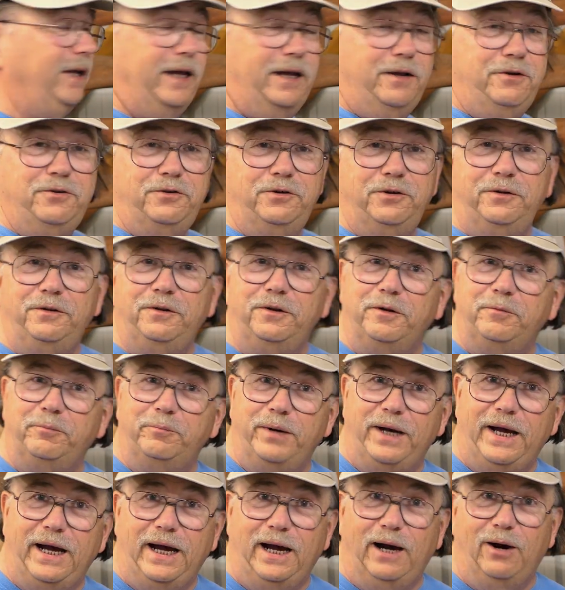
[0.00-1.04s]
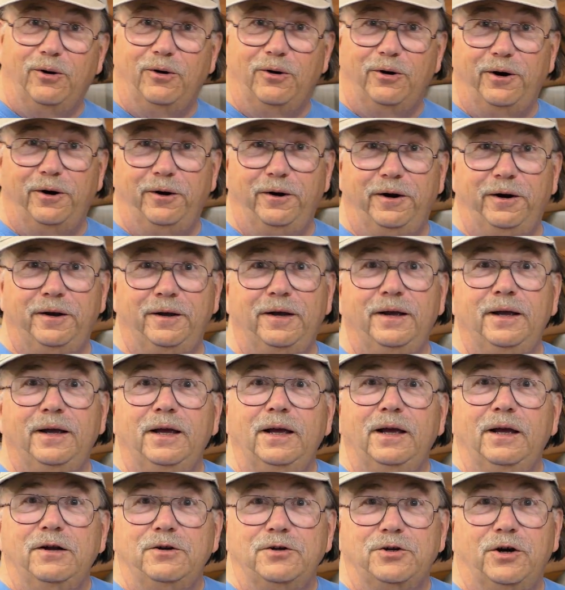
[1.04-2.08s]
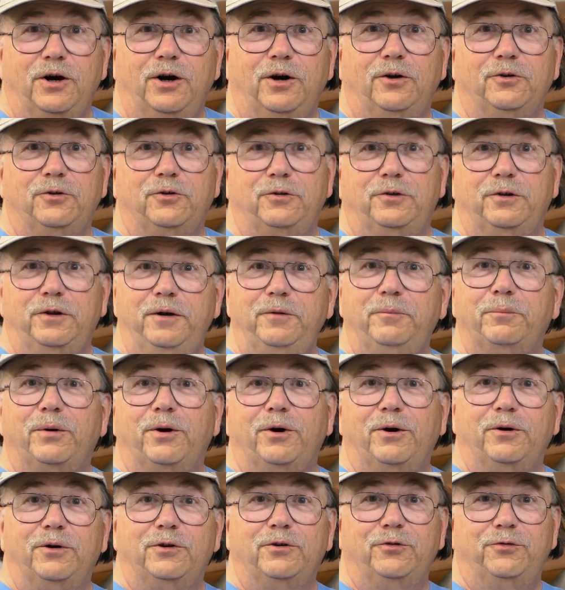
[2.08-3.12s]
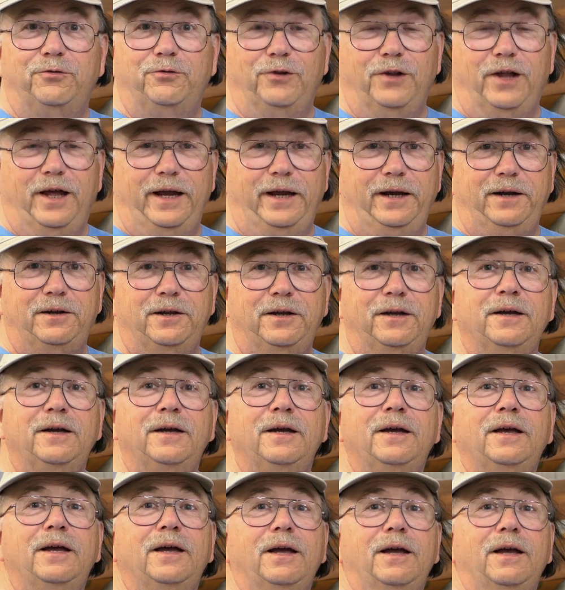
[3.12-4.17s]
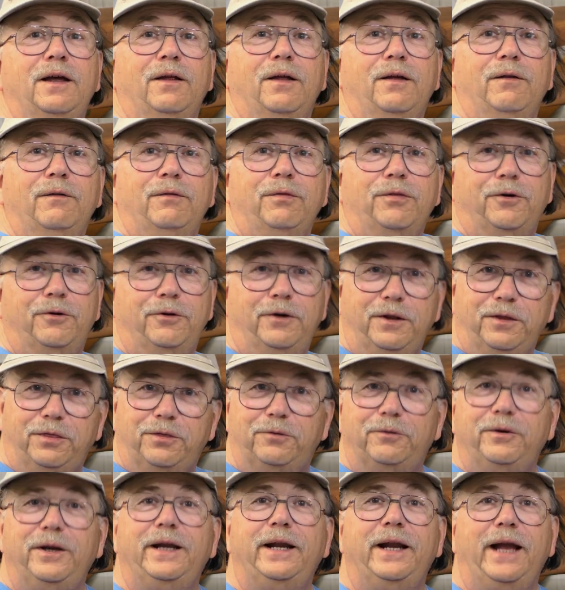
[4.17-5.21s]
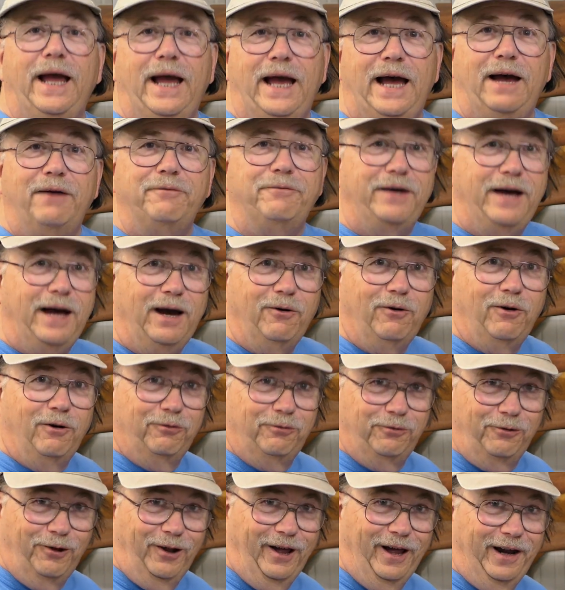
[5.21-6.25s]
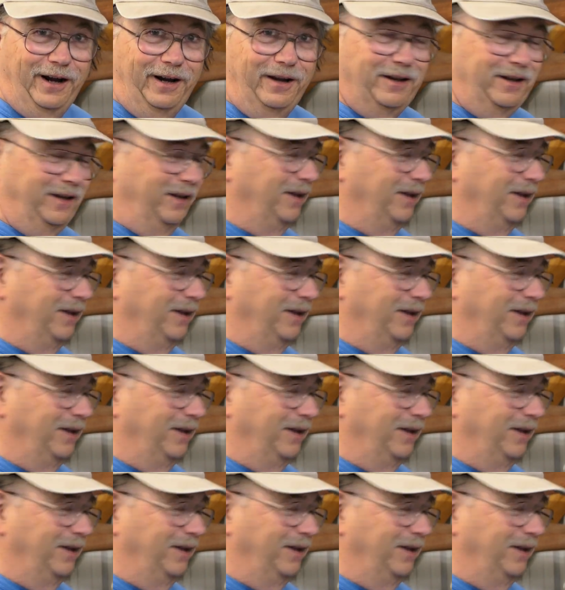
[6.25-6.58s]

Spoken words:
engine that powered Charles Lindbergh's flight 33.5-hour flight